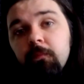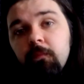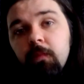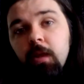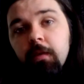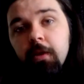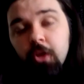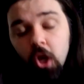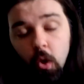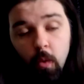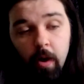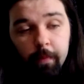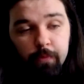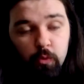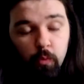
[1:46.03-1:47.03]
You know
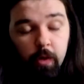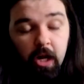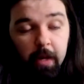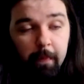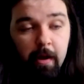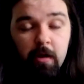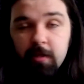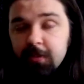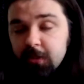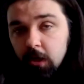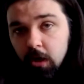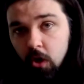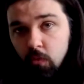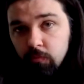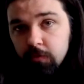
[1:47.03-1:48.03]
what I'm talking about. It's the
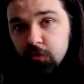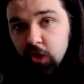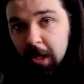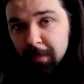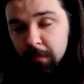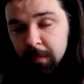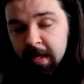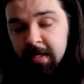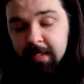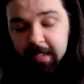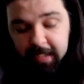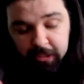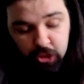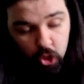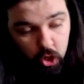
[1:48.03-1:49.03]
lone Cyberman.
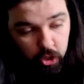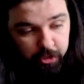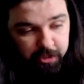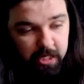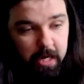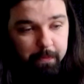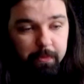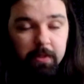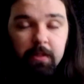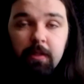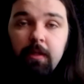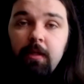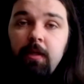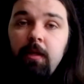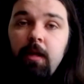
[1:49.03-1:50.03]
He turns up.
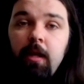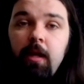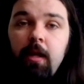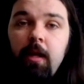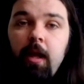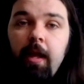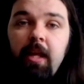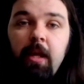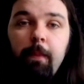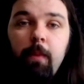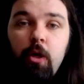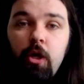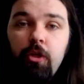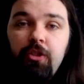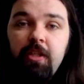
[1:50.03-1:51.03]
He
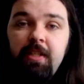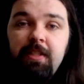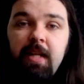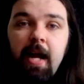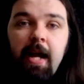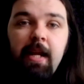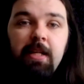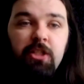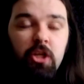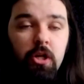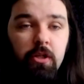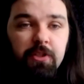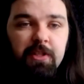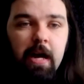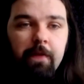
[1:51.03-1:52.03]
emerges, and it
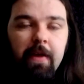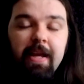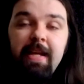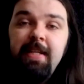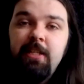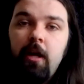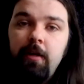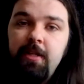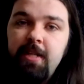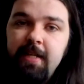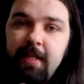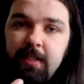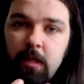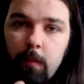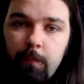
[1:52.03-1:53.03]
turns out that he's
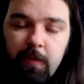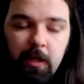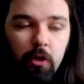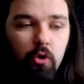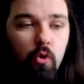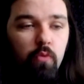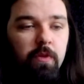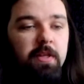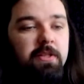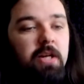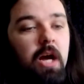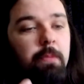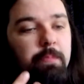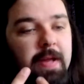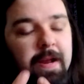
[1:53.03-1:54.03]
hunting something called the
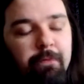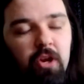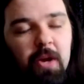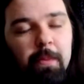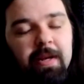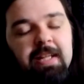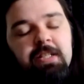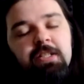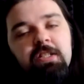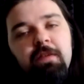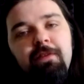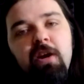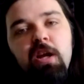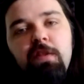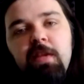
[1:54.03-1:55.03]
Cyberium, and this is the
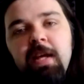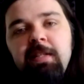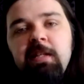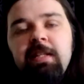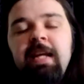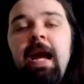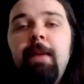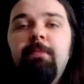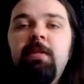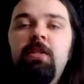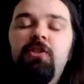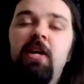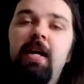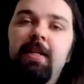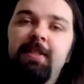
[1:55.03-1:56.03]
very thing that Captain
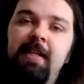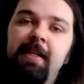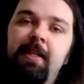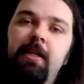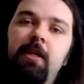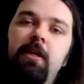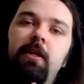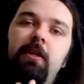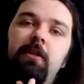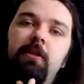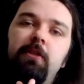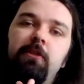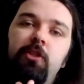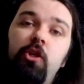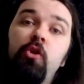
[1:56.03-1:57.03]
Jack said
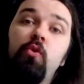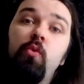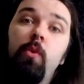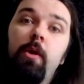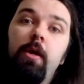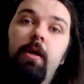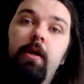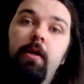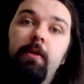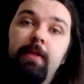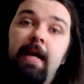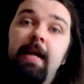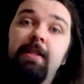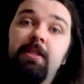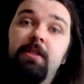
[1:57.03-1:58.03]
to
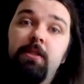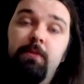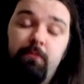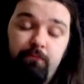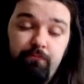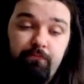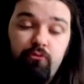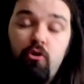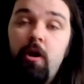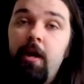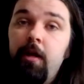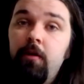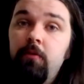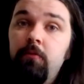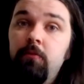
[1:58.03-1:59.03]
Yaz,
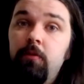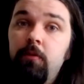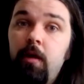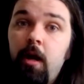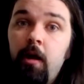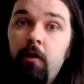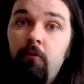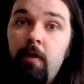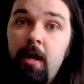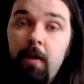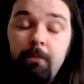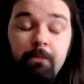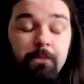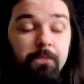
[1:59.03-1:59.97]
Brian, and Graham.